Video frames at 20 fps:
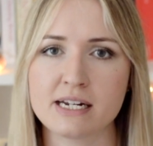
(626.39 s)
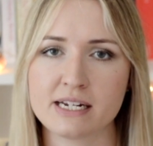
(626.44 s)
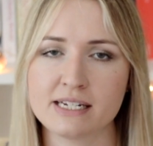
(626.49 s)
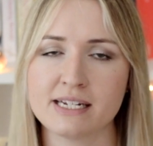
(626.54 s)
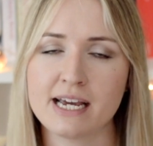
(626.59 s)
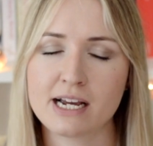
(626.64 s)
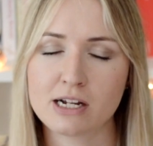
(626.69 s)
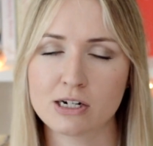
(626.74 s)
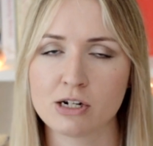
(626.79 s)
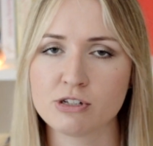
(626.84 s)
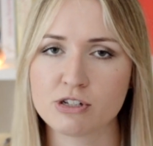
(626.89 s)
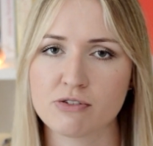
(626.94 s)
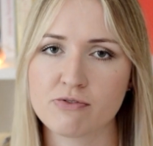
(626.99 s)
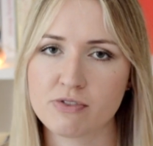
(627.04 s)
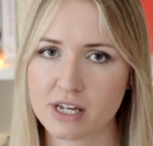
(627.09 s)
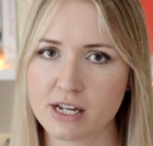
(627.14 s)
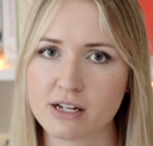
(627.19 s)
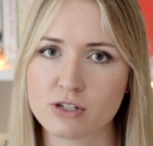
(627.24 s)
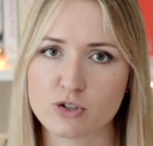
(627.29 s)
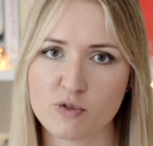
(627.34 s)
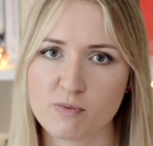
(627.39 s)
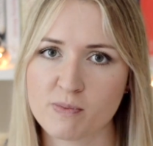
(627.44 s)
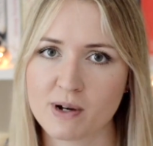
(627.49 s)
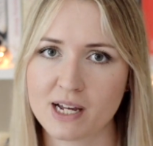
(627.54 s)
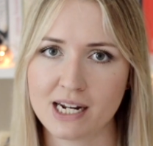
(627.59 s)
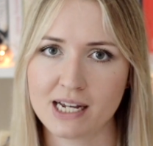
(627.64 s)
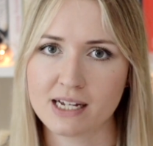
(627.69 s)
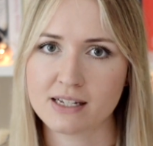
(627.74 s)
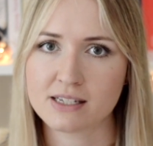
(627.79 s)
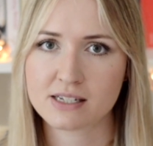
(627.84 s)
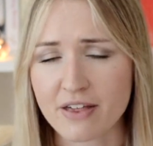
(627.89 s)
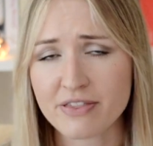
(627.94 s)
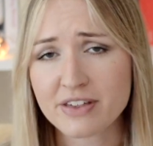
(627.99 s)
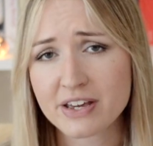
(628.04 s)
to tick loads of things off my list.